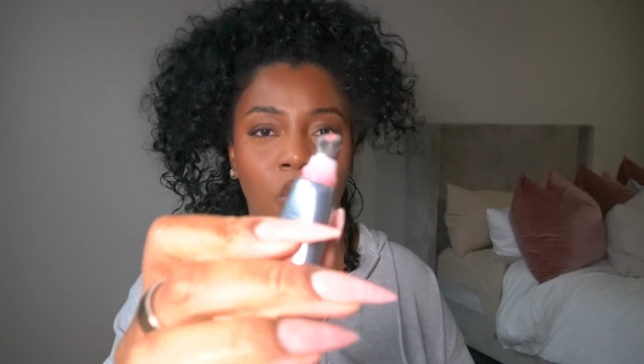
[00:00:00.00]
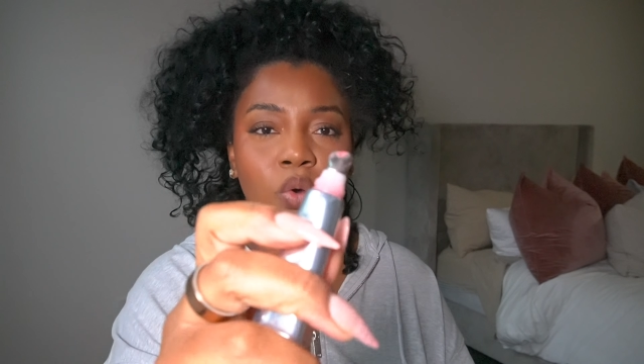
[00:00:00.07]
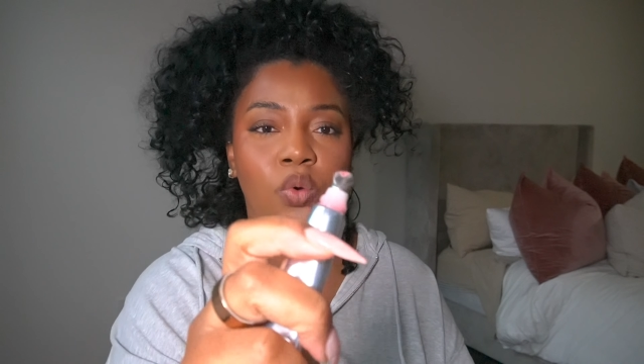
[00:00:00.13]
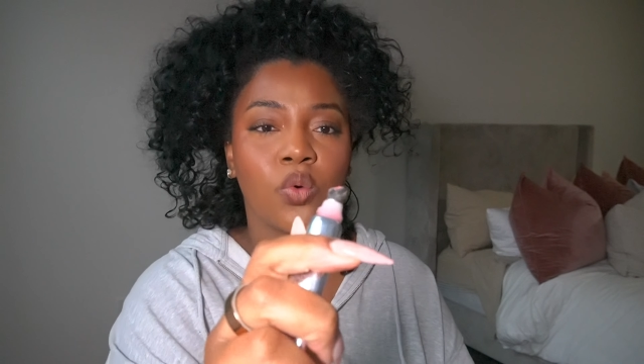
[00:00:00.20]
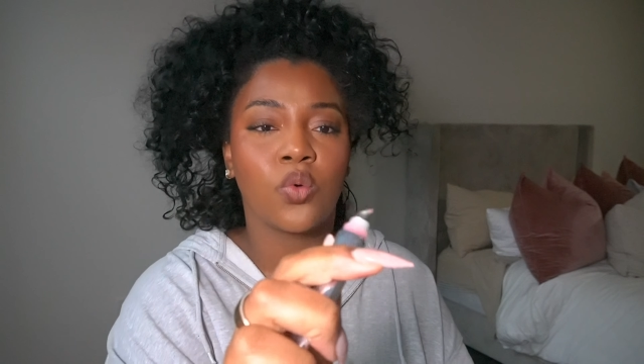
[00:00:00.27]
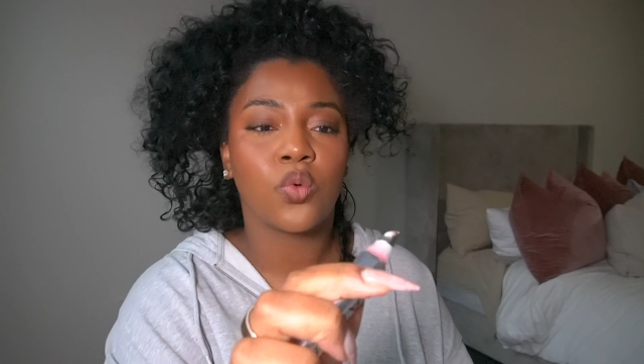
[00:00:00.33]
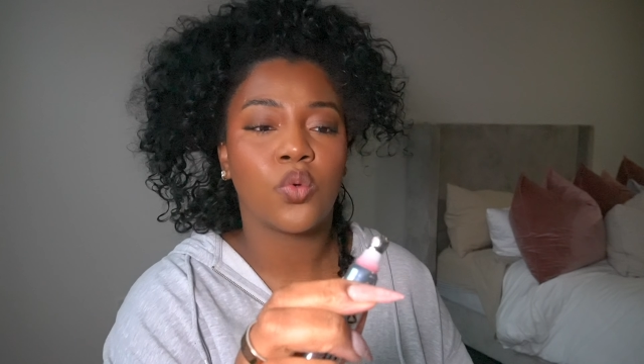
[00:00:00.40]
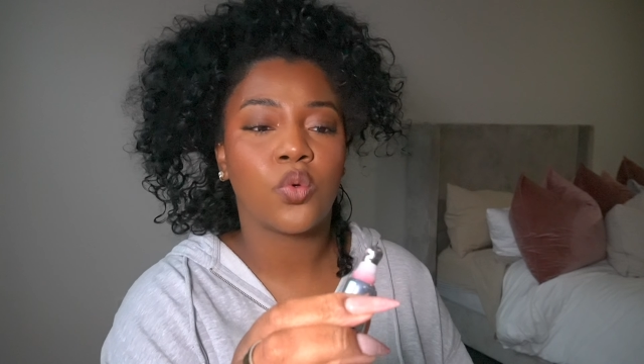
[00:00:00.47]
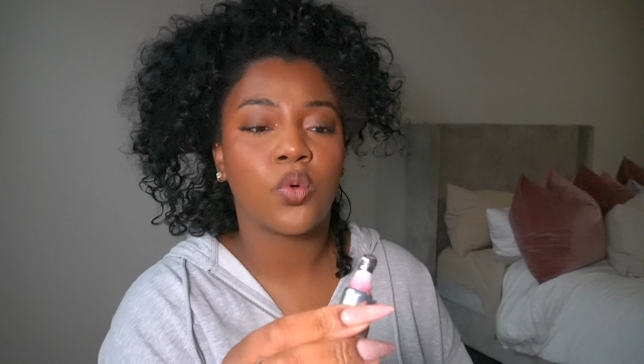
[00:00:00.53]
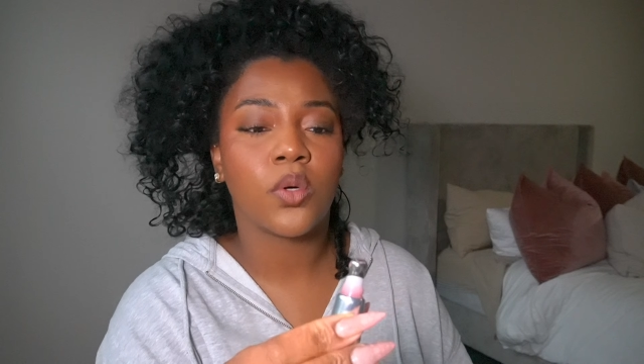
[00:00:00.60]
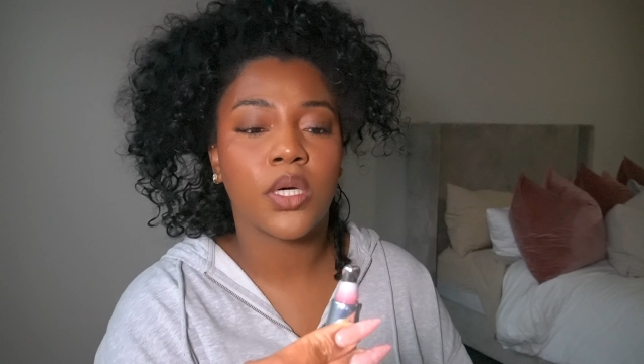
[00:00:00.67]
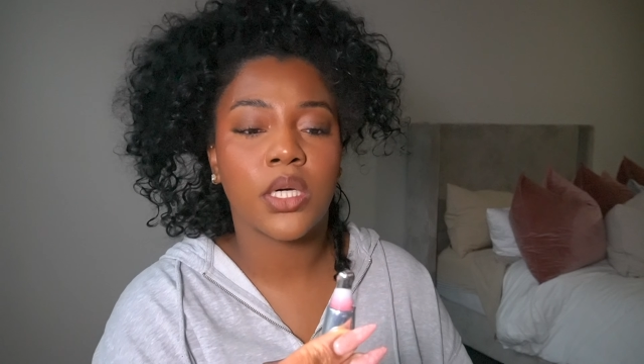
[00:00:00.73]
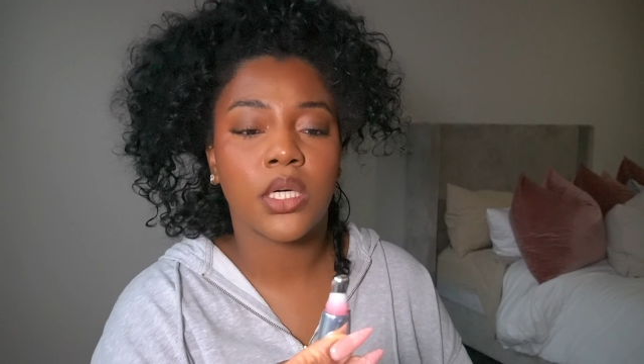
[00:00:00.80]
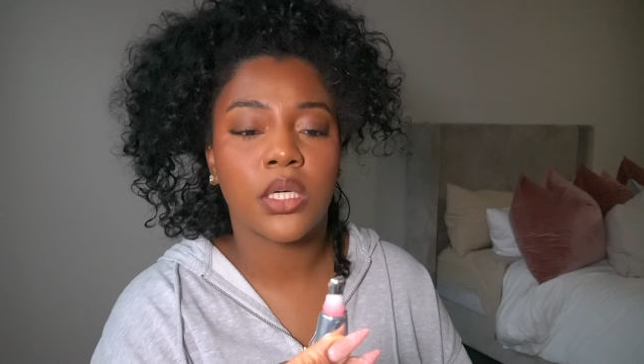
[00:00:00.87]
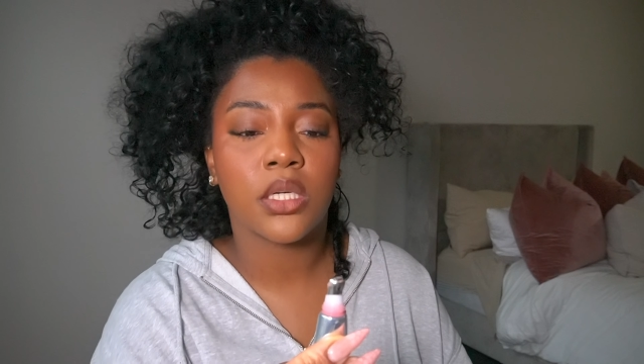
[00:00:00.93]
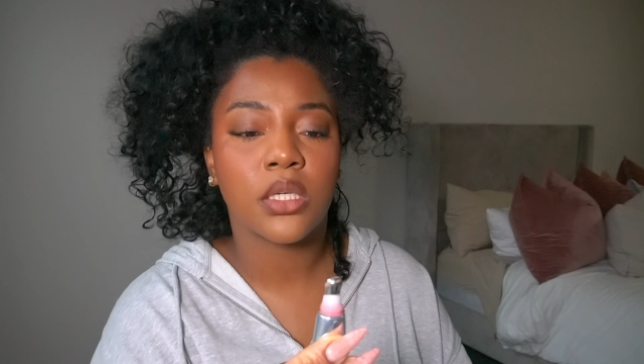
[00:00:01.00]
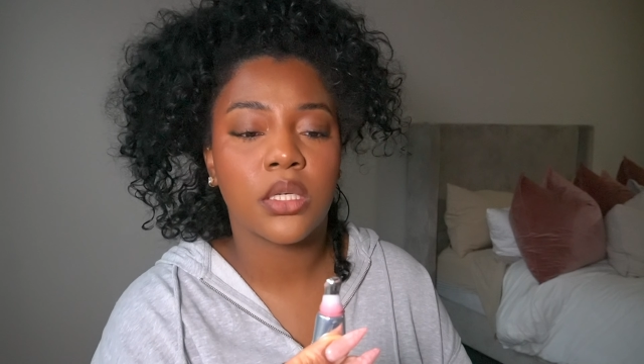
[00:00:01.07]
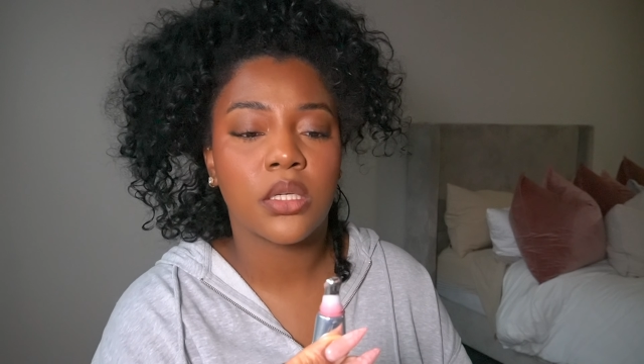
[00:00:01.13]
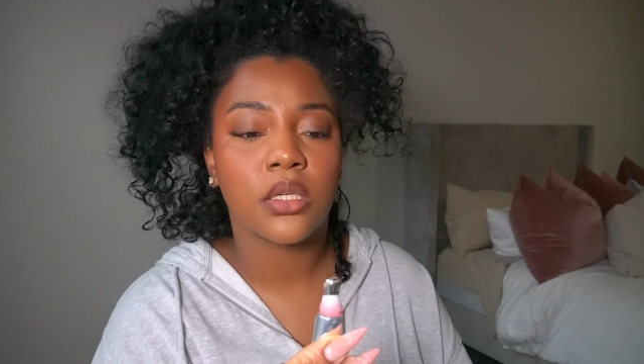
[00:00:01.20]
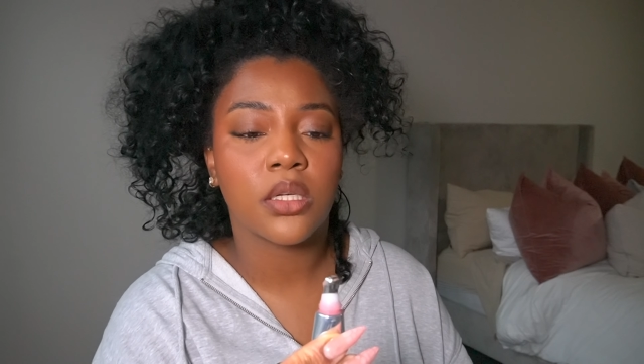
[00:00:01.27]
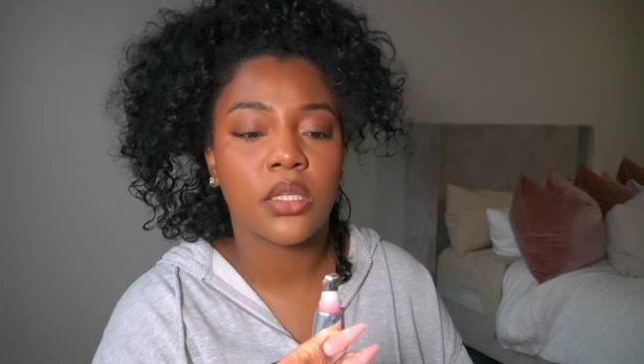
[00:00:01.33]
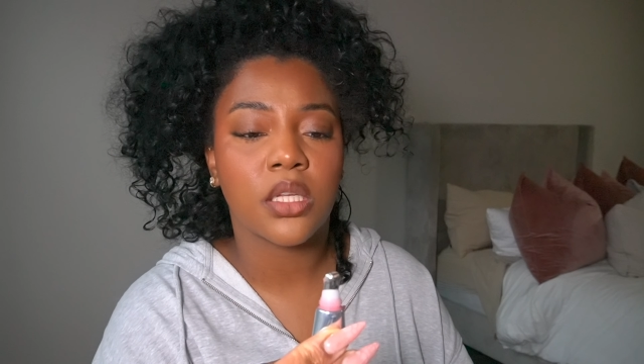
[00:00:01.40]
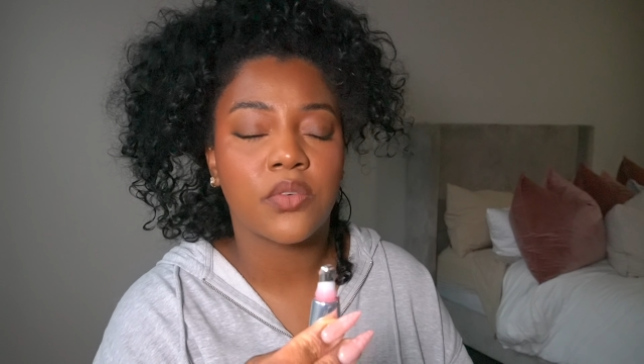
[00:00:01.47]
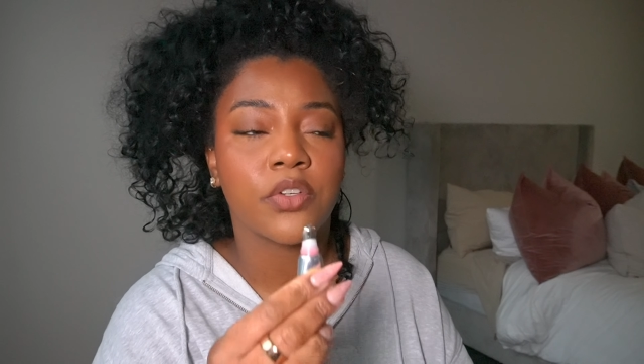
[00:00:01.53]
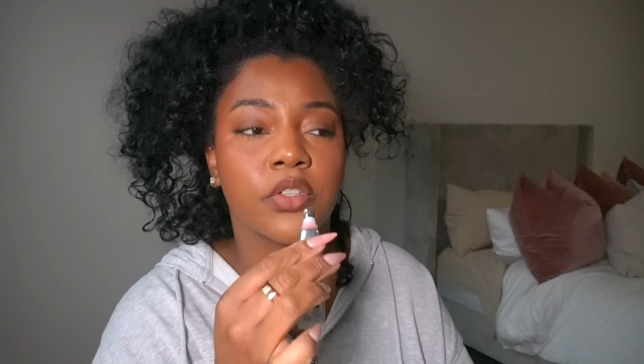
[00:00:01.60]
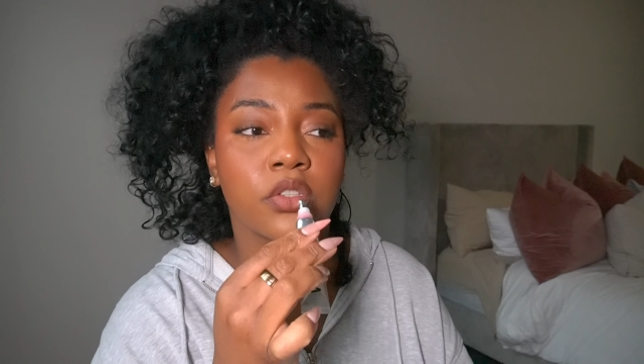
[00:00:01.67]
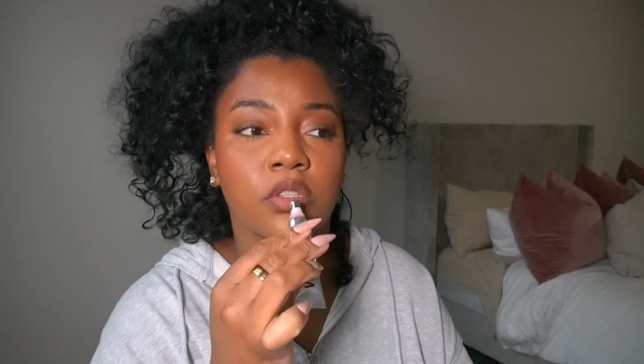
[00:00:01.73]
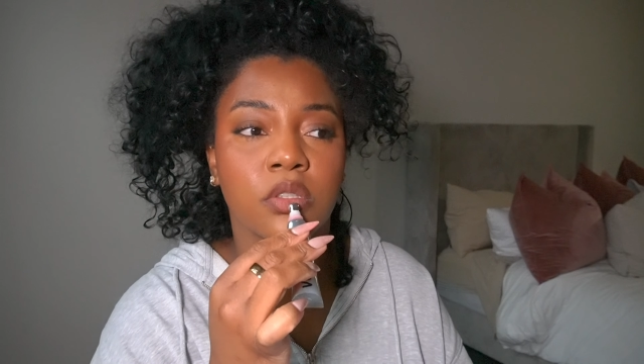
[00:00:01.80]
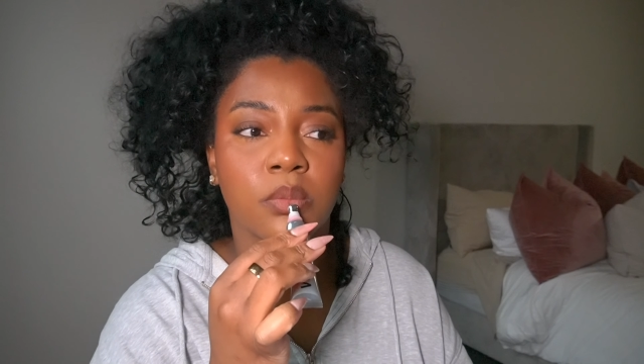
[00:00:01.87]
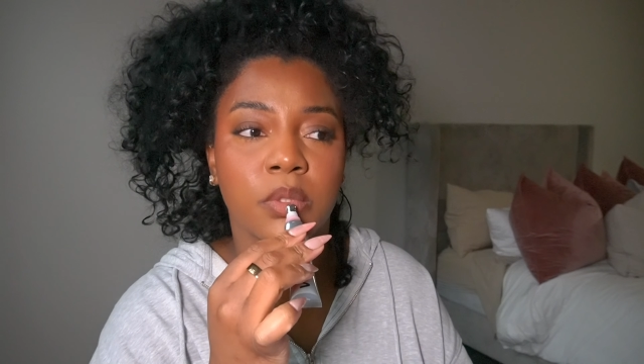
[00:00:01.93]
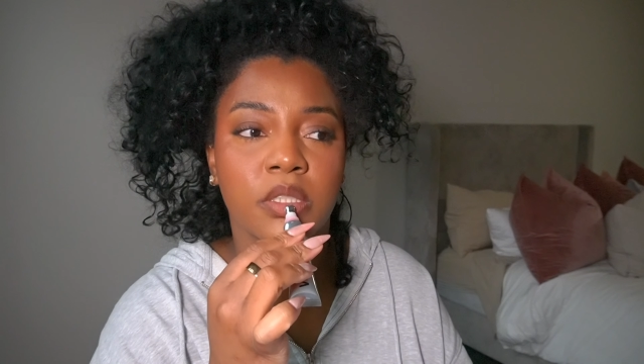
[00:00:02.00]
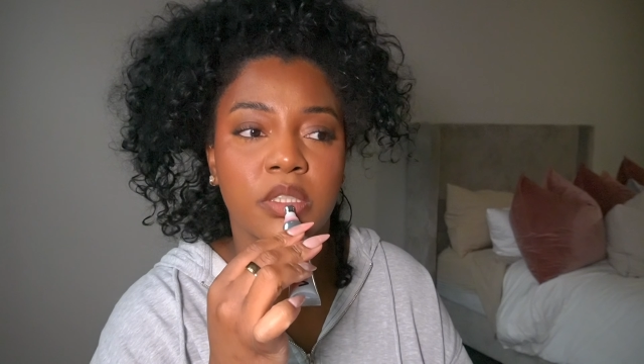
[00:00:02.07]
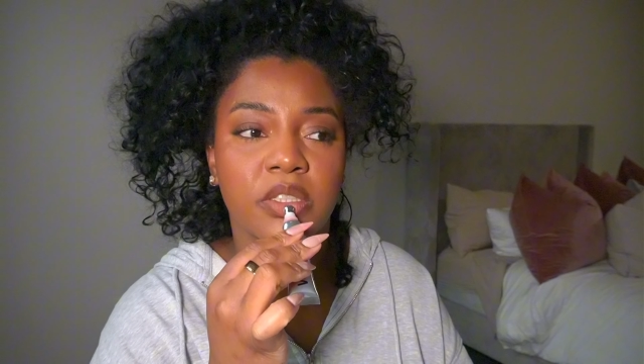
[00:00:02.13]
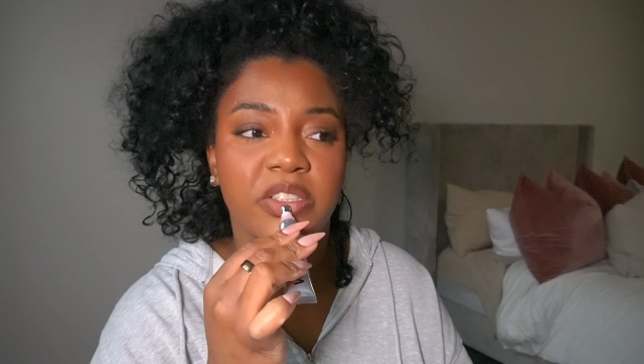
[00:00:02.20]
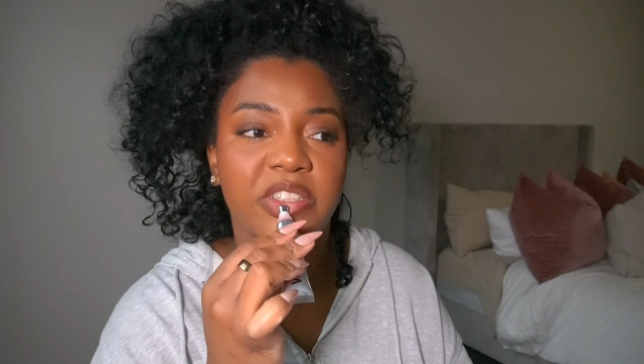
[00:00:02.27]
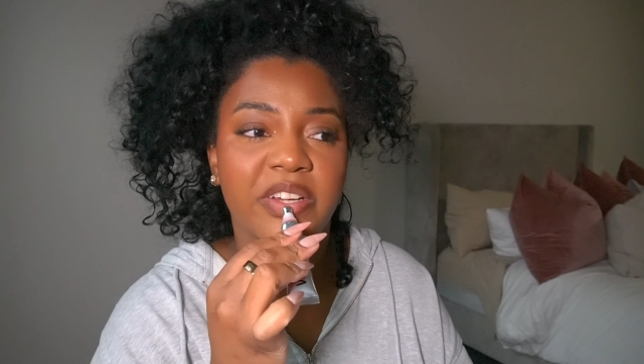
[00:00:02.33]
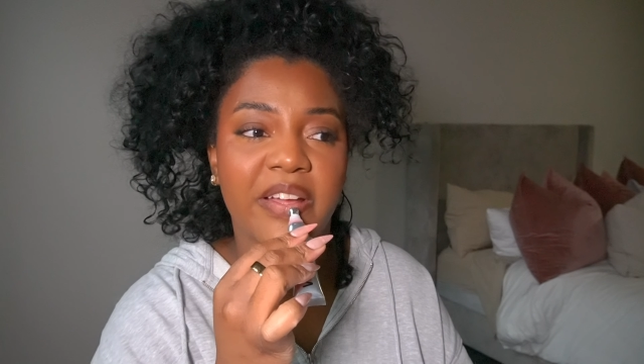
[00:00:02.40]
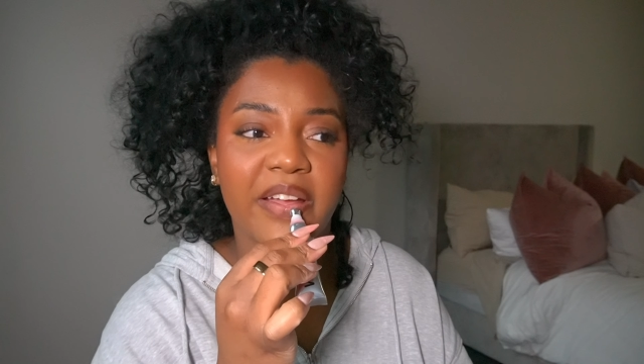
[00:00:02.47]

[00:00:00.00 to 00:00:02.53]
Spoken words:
Ooh, I love her so much.